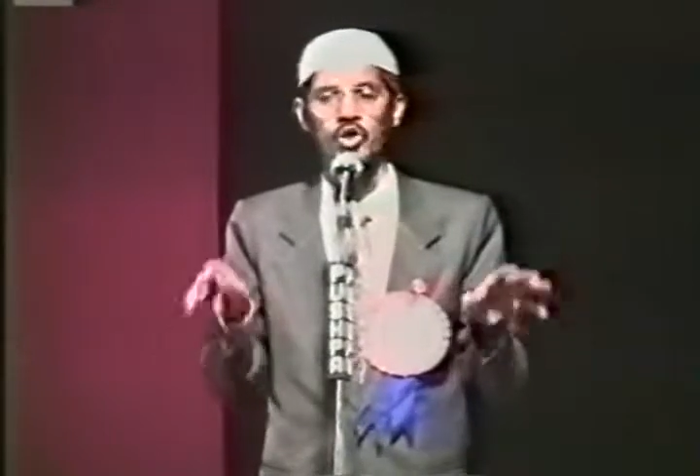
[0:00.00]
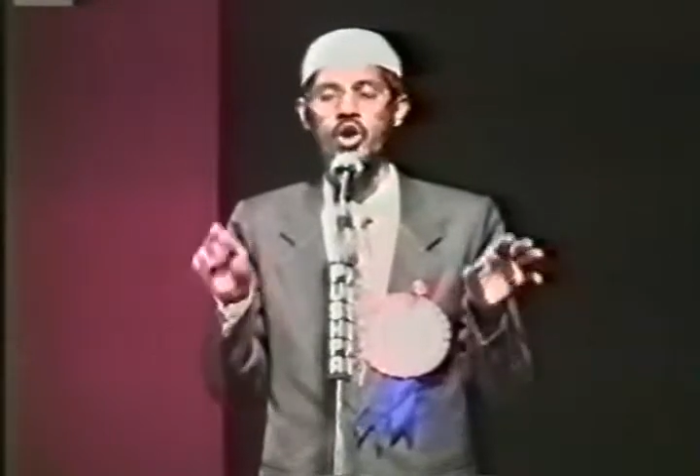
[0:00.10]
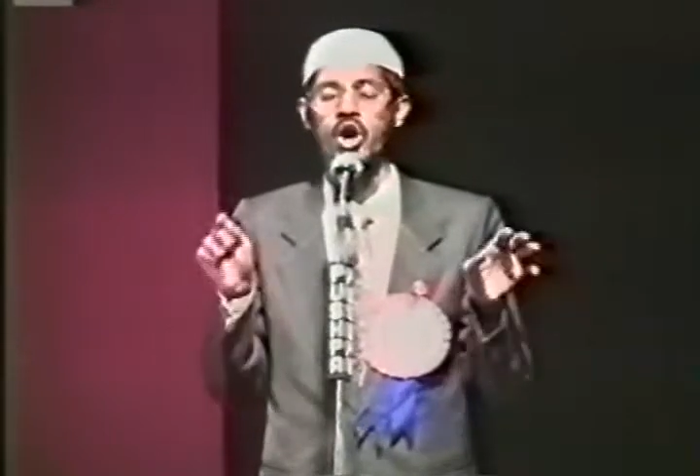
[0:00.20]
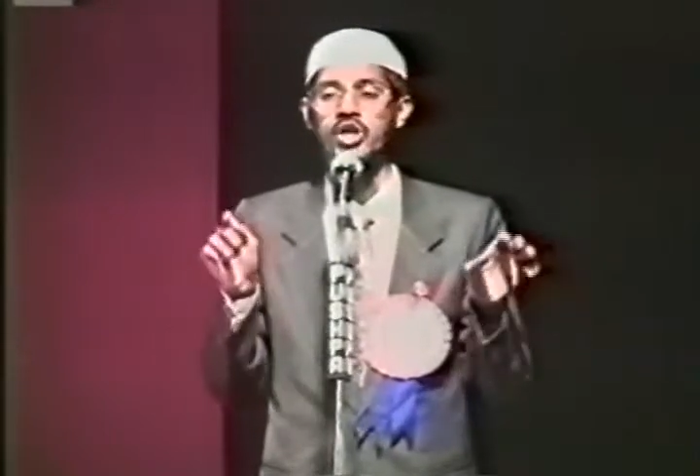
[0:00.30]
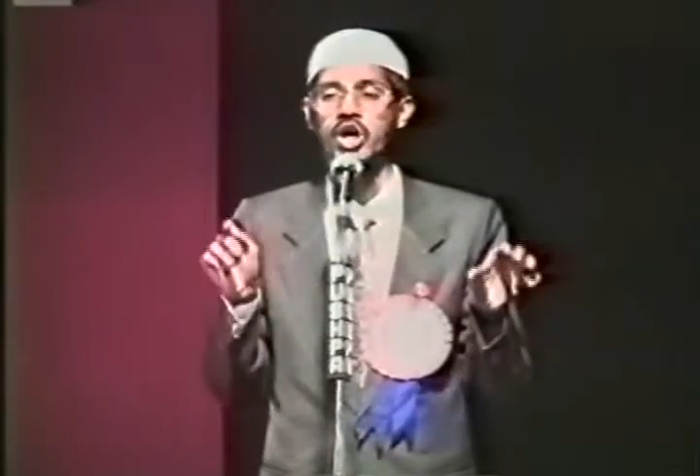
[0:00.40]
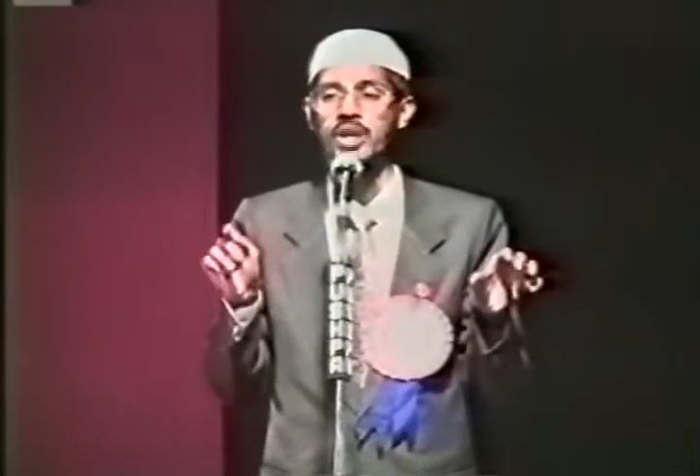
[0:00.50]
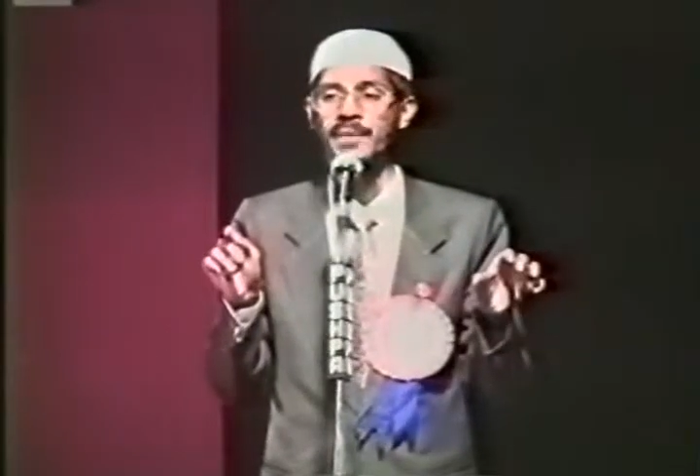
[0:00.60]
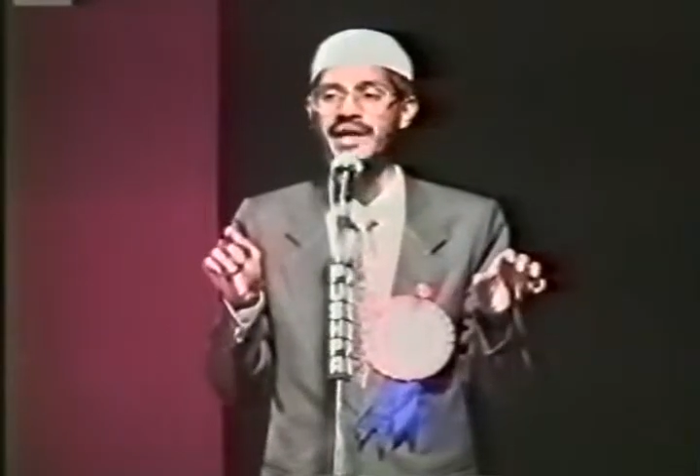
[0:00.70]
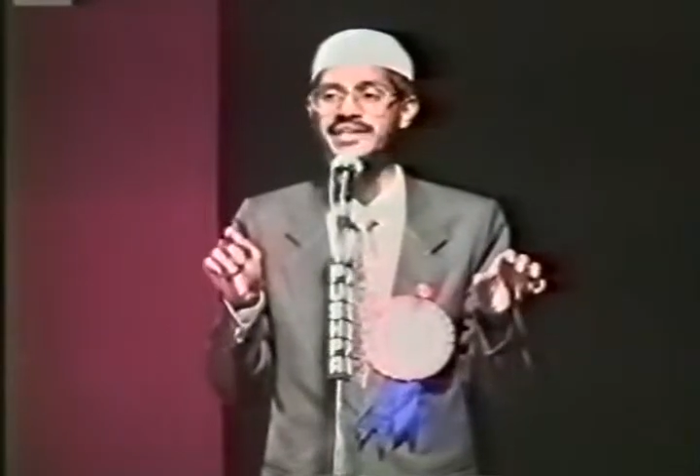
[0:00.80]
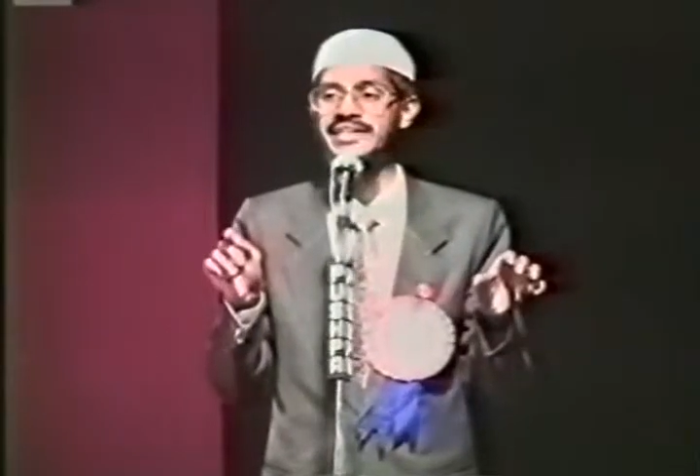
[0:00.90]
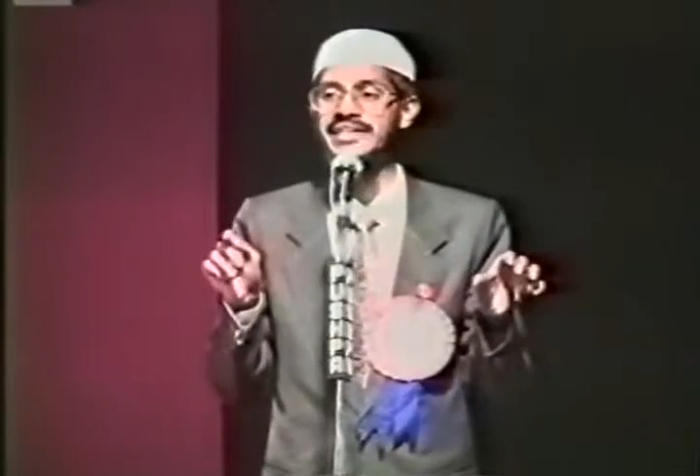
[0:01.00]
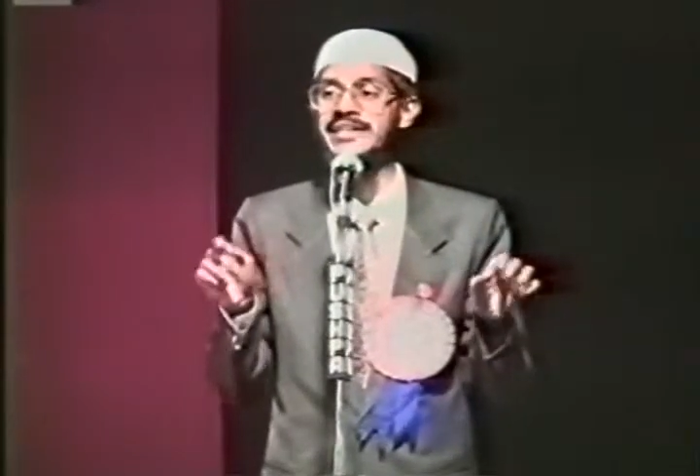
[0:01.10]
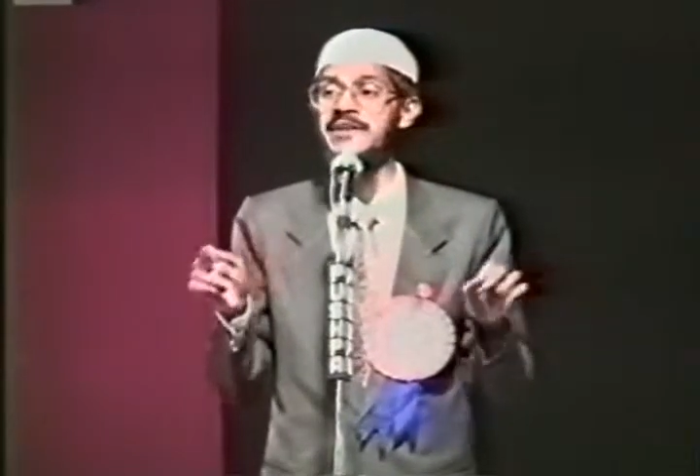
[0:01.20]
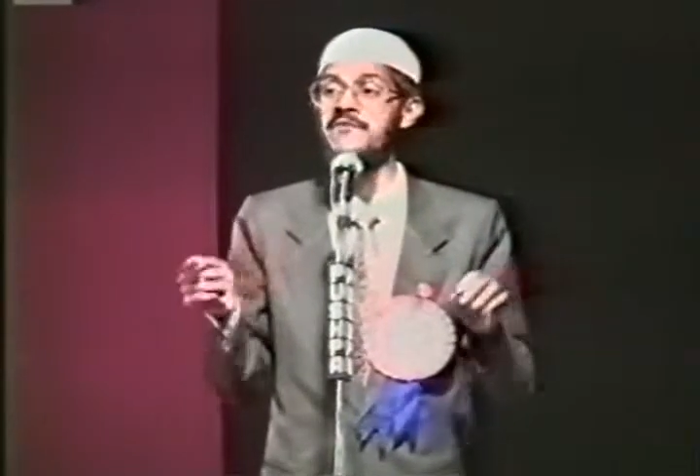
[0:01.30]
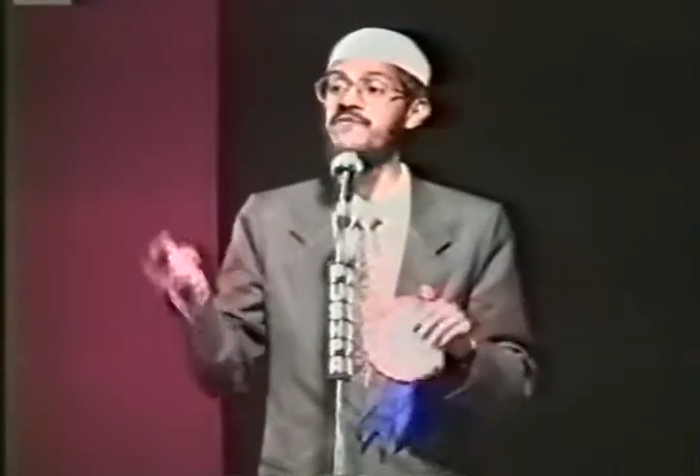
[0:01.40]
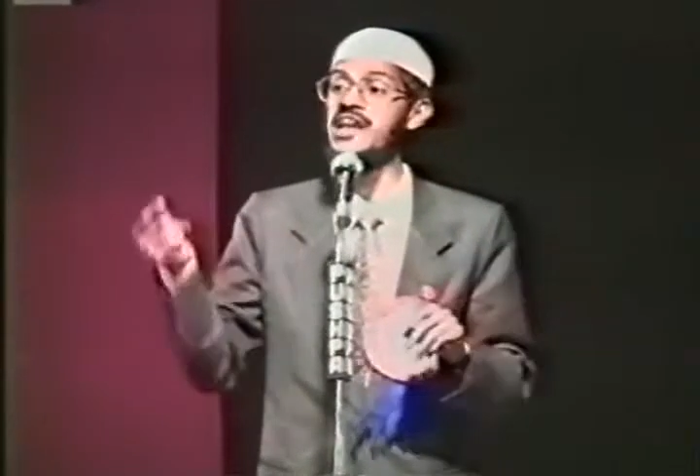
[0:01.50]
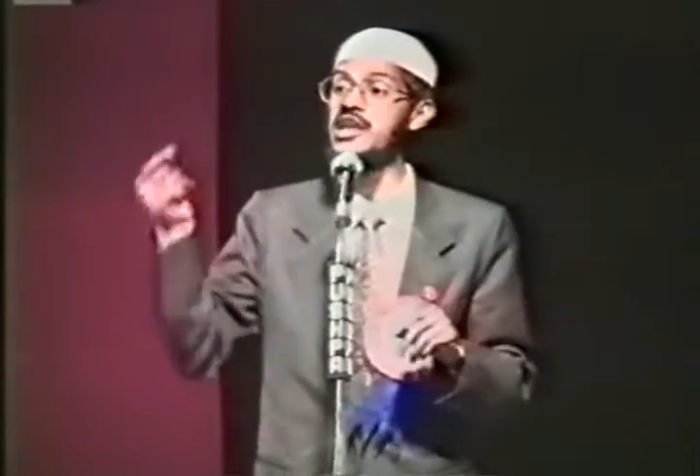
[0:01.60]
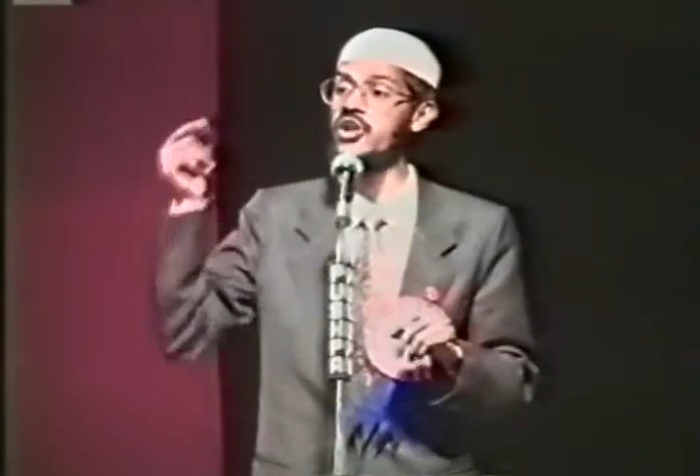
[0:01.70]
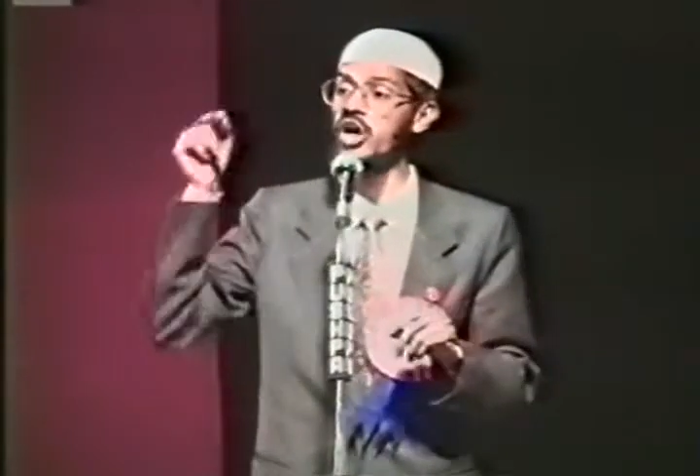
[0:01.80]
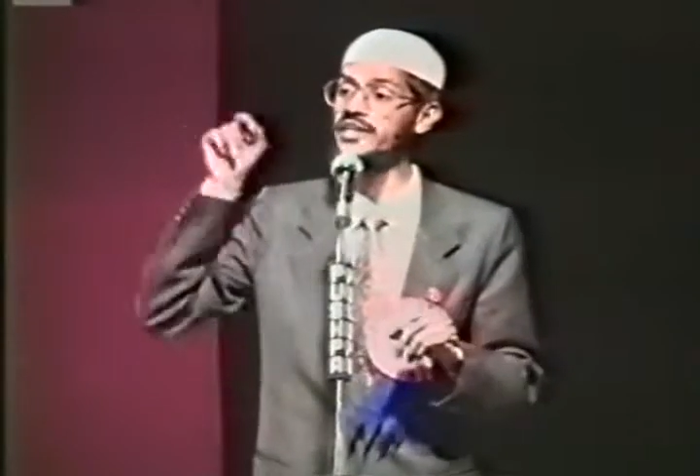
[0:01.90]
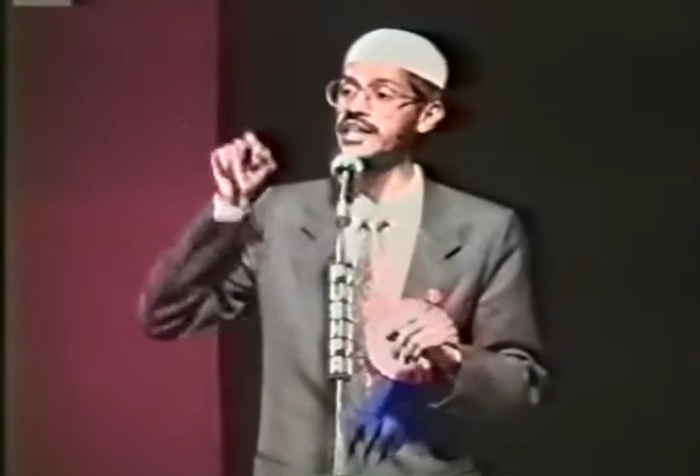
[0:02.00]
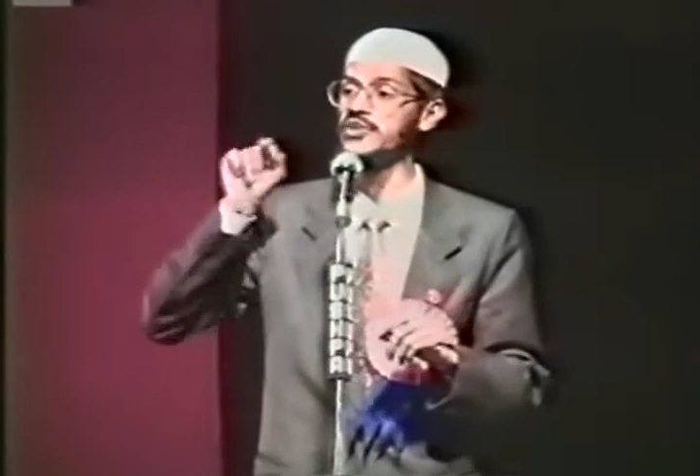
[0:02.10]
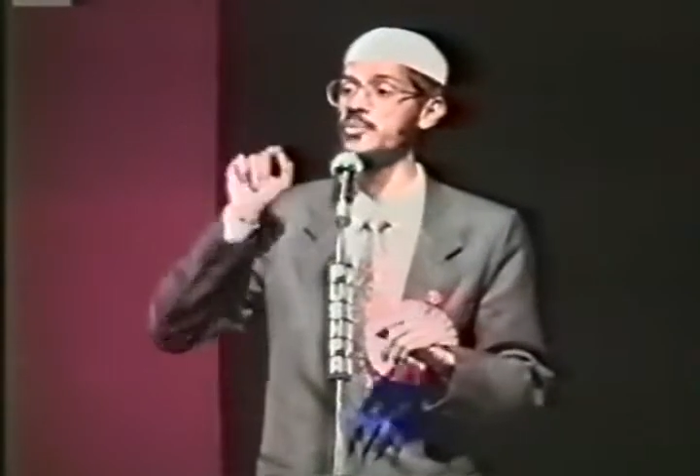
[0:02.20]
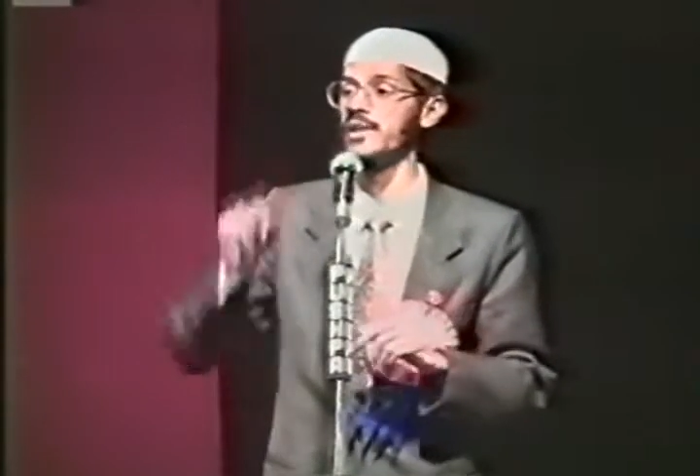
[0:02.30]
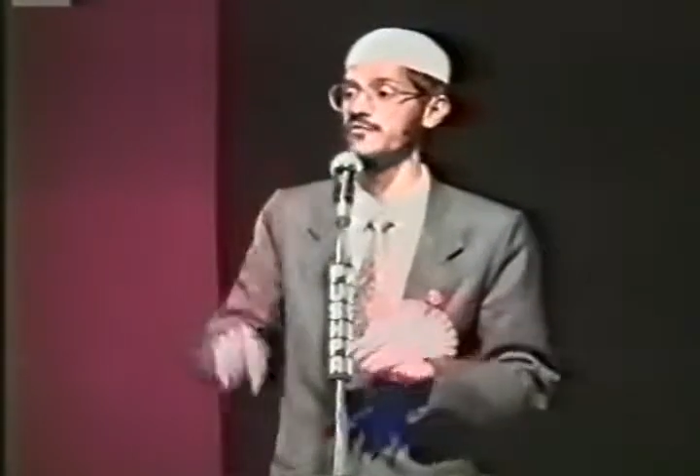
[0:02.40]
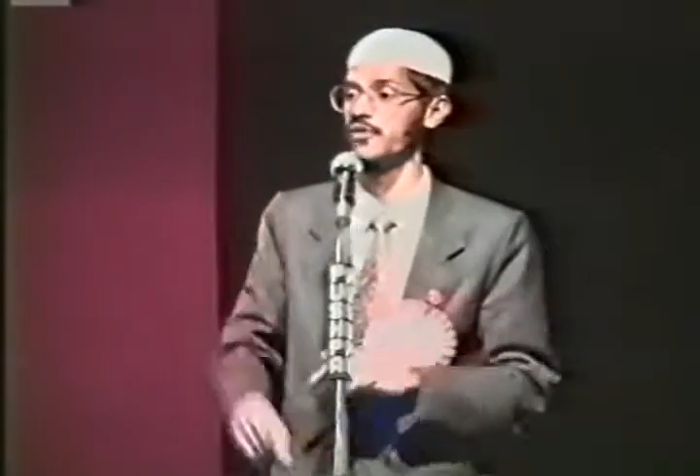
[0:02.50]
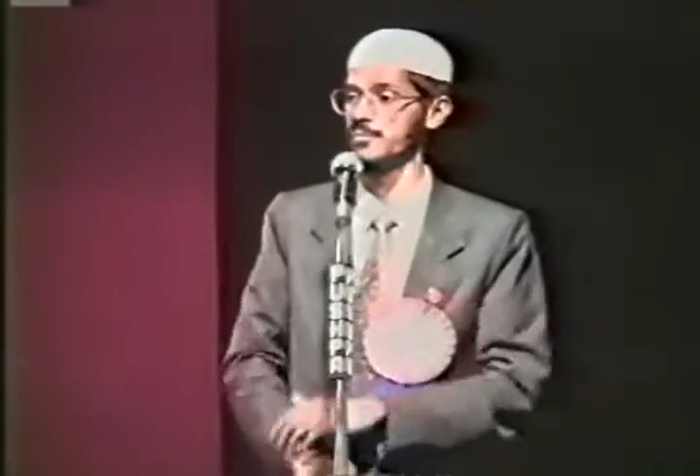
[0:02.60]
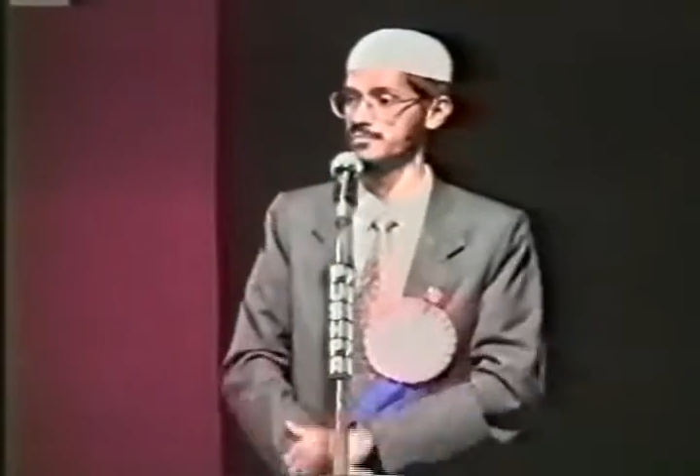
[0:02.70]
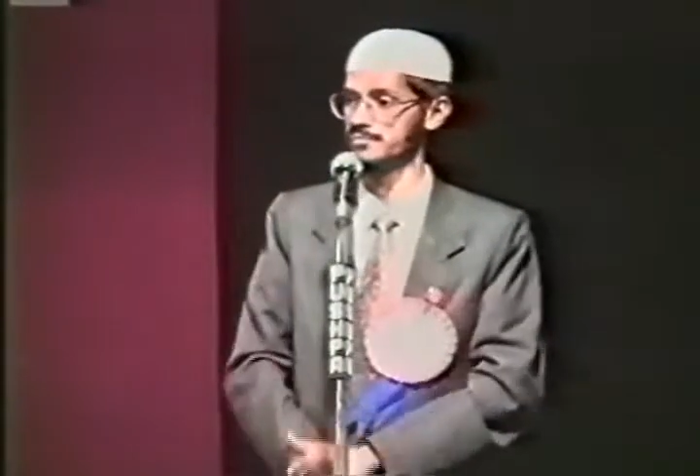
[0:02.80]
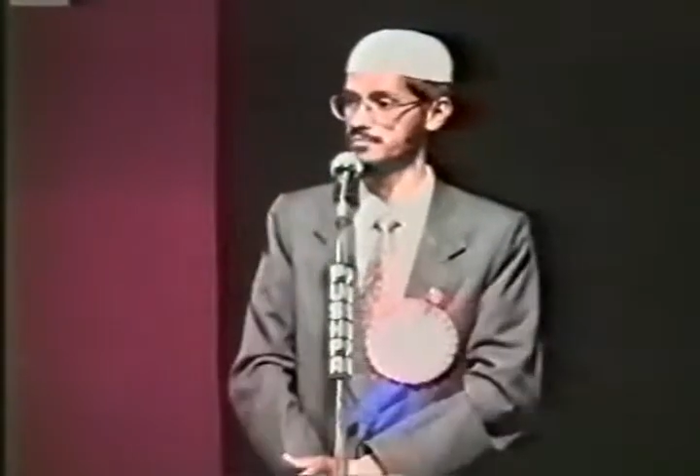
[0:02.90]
God Almighty will not take human form.